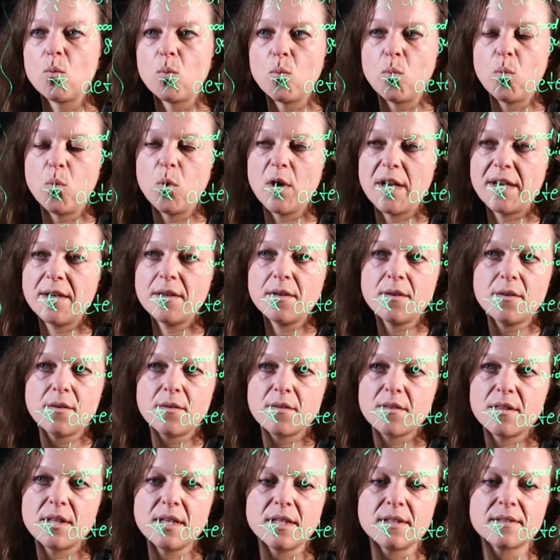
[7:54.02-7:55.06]
When
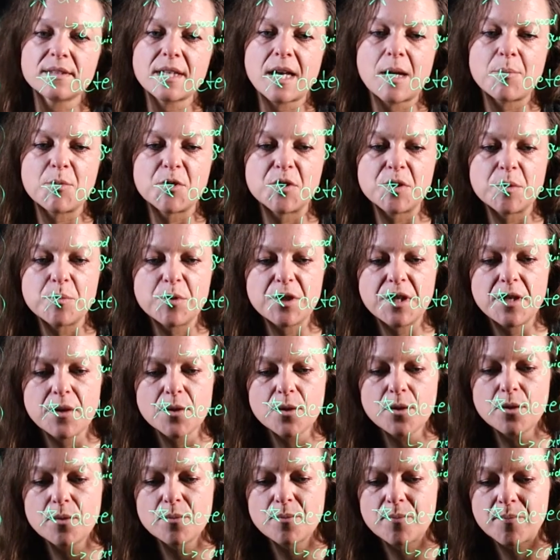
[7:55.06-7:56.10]
things happen up
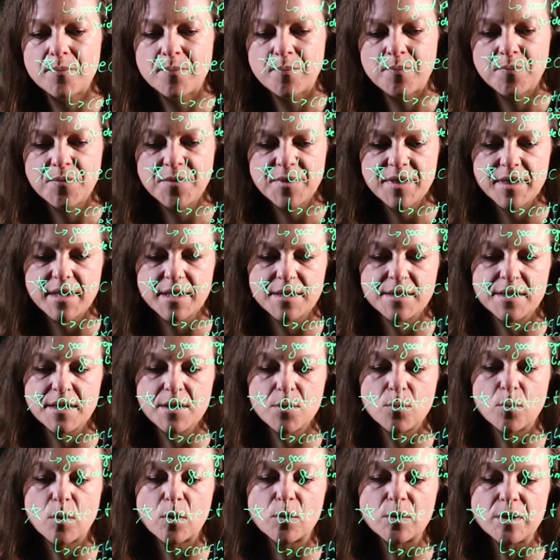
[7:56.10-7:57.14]
here, that
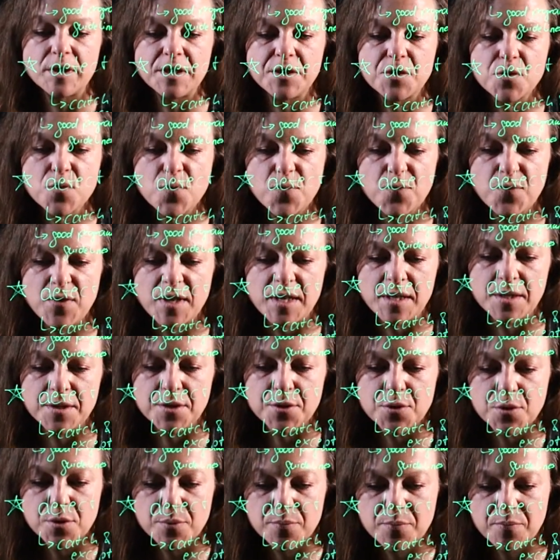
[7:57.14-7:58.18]
they won't lead to
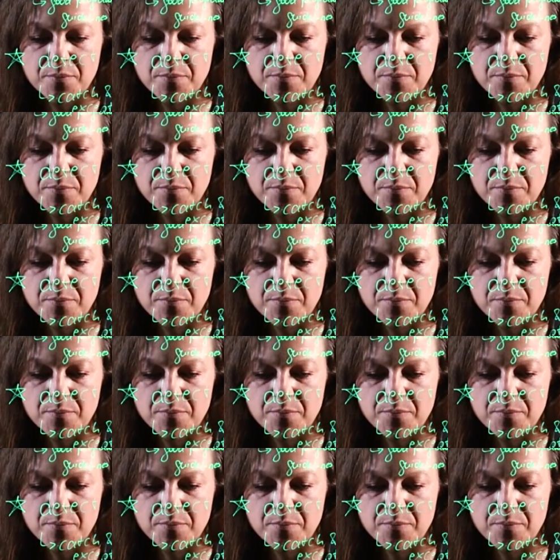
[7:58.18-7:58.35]
failure.